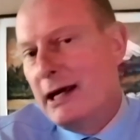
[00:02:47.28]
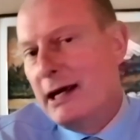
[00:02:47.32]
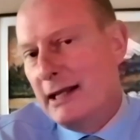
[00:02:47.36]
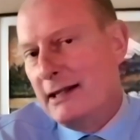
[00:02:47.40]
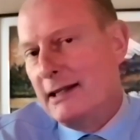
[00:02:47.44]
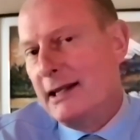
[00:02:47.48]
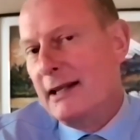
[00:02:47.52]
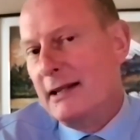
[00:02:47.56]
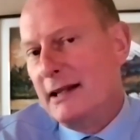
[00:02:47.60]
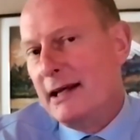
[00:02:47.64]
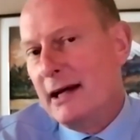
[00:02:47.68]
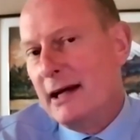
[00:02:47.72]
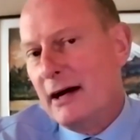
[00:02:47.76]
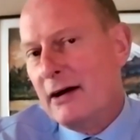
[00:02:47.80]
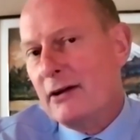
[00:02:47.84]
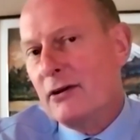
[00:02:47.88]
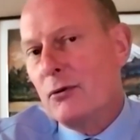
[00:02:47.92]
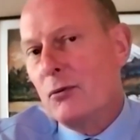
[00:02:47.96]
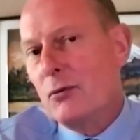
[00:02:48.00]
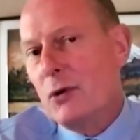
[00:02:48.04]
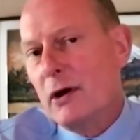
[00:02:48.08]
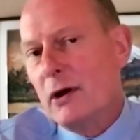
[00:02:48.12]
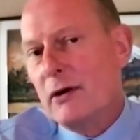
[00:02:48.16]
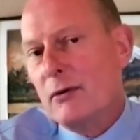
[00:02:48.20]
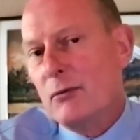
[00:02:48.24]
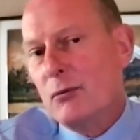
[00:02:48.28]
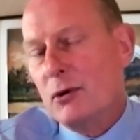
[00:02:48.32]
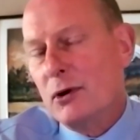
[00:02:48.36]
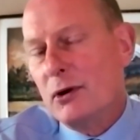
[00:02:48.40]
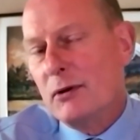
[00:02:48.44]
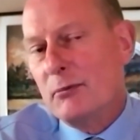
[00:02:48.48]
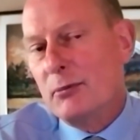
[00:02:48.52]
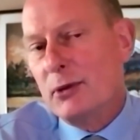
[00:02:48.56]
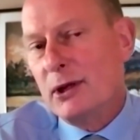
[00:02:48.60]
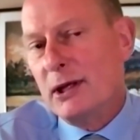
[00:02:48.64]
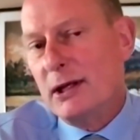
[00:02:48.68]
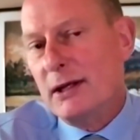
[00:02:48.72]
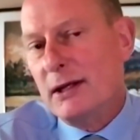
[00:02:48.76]
and then the other one
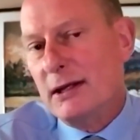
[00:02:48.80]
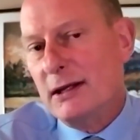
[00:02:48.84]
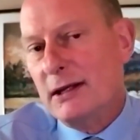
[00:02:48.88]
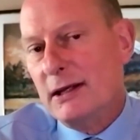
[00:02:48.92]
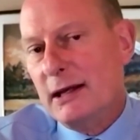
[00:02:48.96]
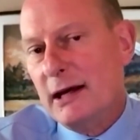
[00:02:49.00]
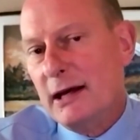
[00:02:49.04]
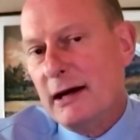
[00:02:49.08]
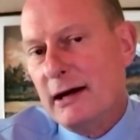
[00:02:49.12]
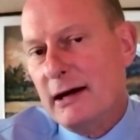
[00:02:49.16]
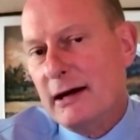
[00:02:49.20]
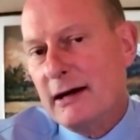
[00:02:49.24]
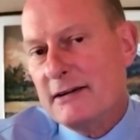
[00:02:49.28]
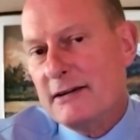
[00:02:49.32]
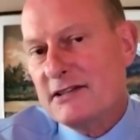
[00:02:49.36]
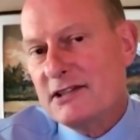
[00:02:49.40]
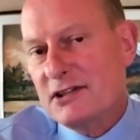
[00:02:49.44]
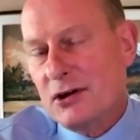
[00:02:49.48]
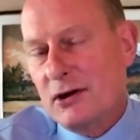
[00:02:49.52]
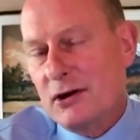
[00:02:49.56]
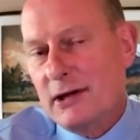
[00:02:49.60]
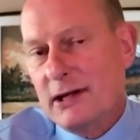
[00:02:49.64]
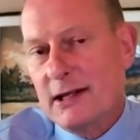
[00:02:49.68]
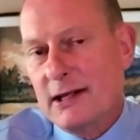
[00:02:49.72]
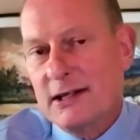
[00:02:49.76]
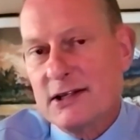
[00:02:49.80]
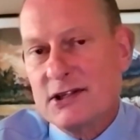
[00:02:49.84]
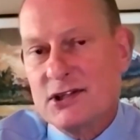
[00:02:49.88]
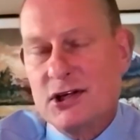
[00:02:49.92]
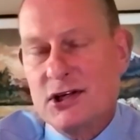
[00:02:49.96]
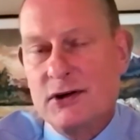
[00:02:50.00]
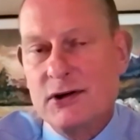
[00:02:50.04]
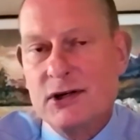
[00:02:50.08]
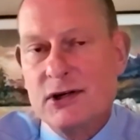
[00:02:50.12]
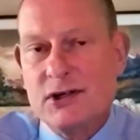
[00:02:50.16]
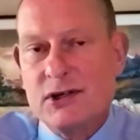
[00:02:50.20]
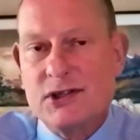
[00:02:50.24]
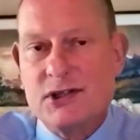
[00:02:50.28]
will be uh, starting at
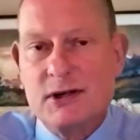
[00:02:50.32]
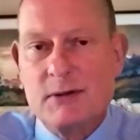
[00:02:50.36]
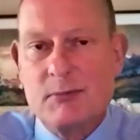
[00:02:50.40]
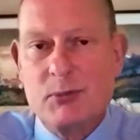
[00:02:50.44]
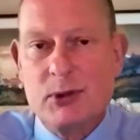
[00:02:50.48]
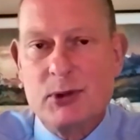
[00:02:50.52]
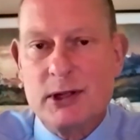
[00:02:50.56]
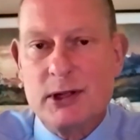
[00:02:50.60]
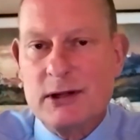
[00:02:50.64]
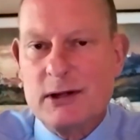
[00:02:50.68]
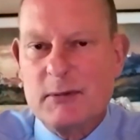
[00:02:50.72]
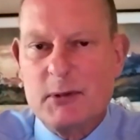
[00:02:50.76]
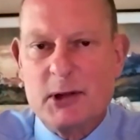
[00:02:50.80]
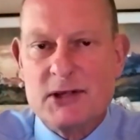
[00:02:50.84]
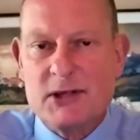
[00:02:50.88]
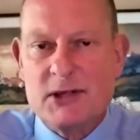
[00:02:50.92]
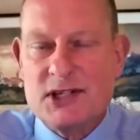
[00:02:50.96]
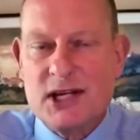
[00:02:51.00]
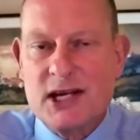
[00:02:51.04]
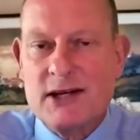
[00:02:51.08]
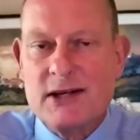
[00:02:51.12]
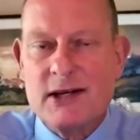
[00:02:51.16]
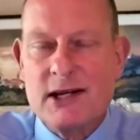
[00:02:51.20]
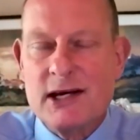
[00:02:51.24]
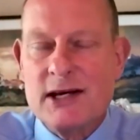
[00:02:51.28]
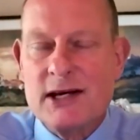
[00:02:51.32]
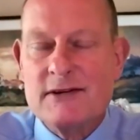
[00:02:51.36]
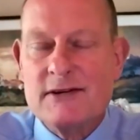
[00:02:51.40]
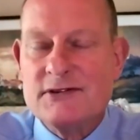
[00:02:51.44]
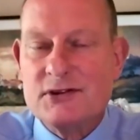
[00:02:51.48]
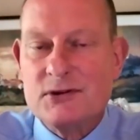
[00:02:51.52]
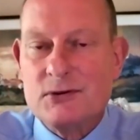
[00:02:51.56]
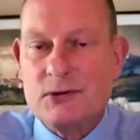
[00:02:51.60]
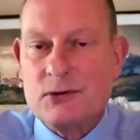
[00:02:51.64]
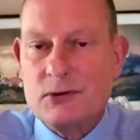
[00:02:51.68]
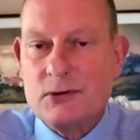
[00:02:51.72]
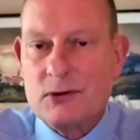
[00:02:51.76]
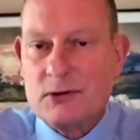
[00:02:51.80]
Tiria-Shimpia in about ten
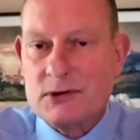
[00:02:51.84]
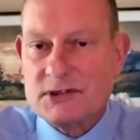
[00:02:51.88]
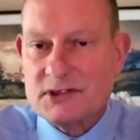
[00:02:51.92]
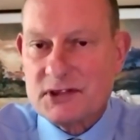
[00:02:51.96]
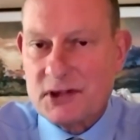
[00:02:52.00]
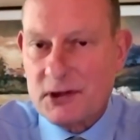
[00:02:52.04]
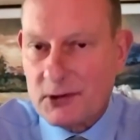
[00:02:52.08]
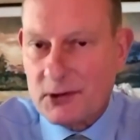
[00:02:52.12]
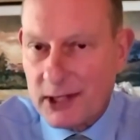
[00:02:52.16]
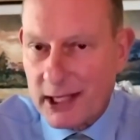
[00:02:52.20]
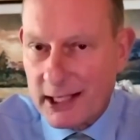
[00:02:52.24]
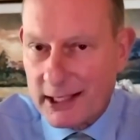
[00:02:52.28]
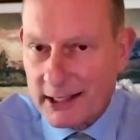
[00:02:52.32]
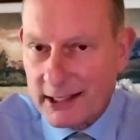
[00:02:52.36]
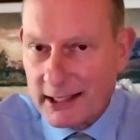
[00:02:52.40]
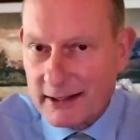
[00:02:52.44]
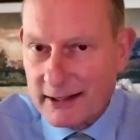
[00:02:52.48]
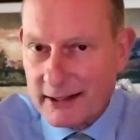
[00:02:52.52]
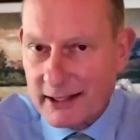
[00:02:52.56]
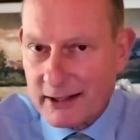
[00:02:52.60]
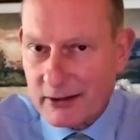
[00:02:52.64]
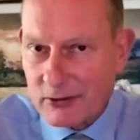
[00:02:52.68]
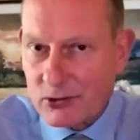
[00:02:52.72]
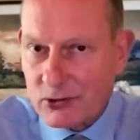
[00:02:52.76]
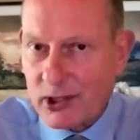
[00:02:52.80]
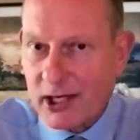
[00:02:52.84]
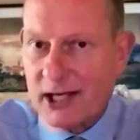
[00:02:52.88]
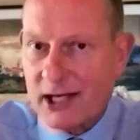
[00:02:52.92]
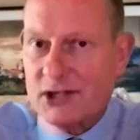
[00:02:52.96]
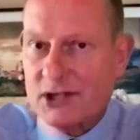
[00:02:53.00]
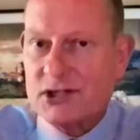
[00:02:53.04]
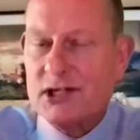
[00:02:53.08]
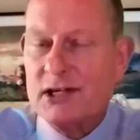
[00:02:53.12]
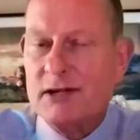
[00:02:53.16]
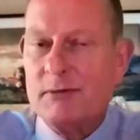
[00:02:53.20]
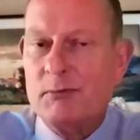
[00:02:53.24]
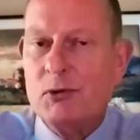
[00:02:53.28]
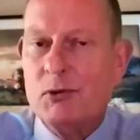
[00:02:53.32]
days or, or so, and then they'll
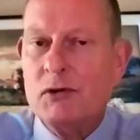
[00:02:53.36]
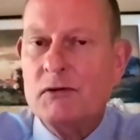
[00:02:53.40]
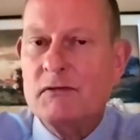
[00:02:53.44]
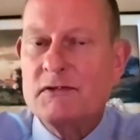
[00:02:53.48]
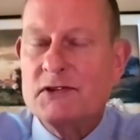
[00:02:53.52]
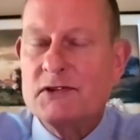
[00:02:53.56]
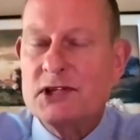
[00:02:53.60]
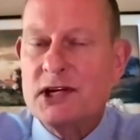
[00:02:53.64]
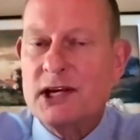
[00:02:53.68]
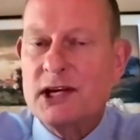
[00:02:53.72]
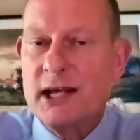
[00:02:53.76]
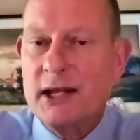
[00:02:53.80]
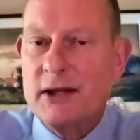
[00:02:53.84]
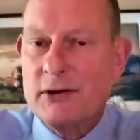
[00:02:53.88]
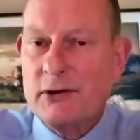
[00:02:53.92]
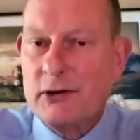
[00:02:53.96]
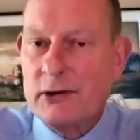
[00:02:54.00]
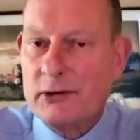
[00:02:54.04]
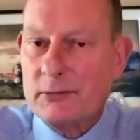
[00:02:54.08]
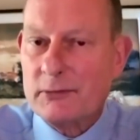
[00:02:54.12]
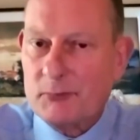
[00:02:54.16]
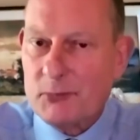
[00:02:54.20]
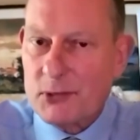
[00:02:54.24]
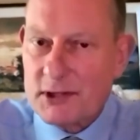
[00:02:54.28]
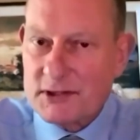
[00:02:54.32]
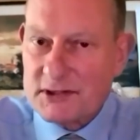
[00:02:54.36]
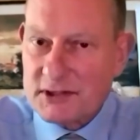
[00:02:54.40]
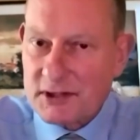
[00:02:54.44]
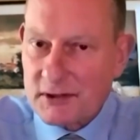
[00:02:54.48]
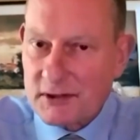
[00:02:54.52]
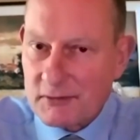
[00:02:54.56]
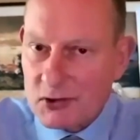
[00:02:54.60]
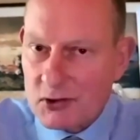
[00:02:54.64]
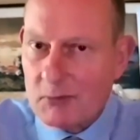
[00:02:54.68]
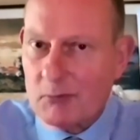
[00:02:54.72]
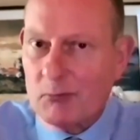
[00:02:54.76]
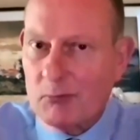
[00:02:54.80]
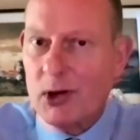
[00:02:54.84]
gradually move together,
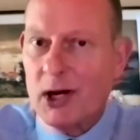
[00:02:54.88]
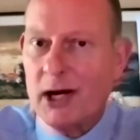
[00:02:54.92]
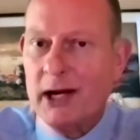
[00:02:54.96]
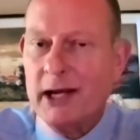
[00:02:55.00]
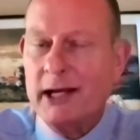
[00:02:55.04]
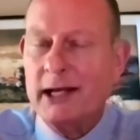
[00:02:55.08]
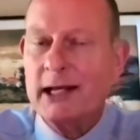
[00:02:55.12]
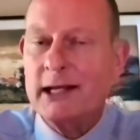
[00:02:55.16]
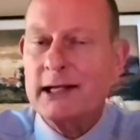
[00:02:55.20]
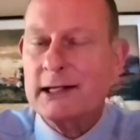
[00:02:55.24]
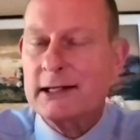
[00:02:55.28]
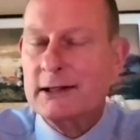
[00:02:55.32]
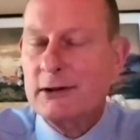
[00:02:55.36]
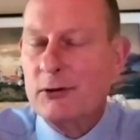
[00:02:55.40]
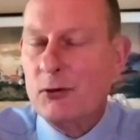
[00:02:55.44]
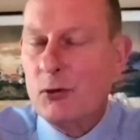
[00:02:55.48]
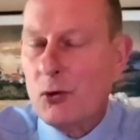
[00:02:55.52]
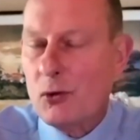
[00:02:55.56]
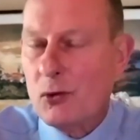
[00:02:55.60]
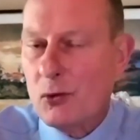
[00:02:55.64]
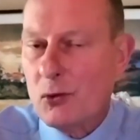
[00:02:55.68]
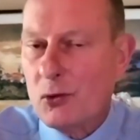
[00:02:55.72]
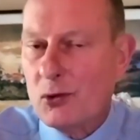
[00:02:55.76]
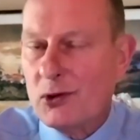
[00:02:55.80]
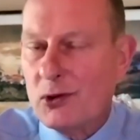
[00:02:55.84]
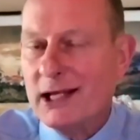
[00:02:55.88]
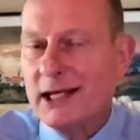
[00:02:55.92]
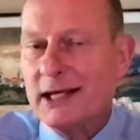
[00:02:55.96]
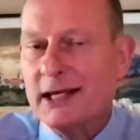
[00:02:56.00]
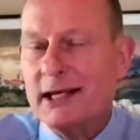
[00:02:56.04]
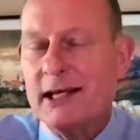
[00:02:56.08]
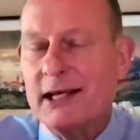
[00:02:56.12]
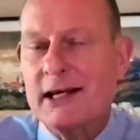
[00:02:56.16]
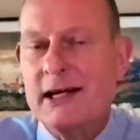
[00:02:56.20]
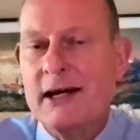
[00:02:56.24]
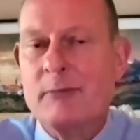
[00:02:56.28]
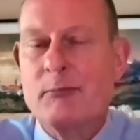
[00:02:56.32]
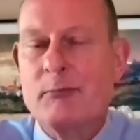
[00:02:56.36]
sort of combining or, or
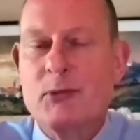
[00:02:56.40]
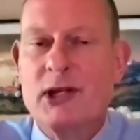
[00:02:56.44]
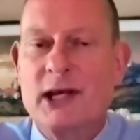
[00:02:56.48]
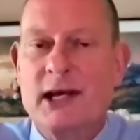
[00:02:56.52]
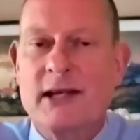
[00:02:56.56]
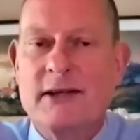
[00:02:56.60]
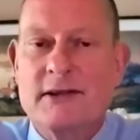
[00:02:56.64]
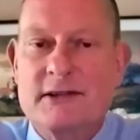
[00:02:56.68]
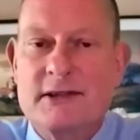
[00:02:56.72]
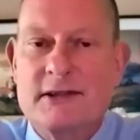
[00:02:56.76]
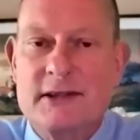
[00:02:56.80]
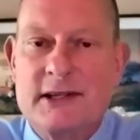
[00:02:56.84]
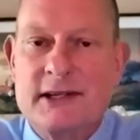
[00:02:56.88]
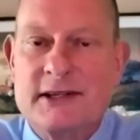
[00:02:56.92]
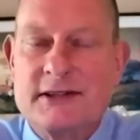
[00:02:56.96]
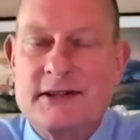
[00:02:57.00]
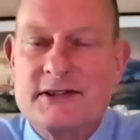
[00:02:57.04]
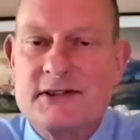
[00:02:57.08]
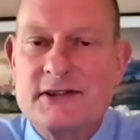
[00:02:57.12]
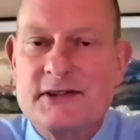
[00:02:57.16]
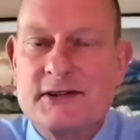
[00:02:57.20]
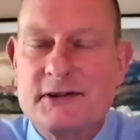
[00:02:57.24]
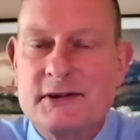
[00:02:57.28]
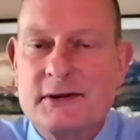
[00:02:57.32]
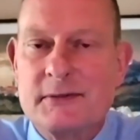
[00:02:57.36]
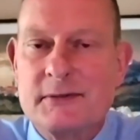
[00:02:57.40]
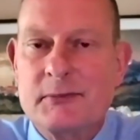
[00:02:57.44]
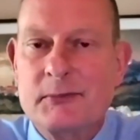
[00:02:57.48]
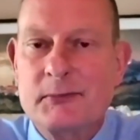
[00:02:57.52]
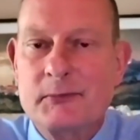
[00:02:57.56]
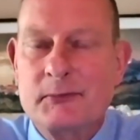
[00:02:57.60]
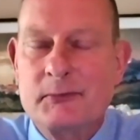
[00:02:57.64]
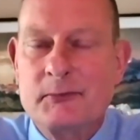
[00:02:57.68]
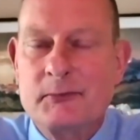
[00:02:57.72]
linking up that, that system.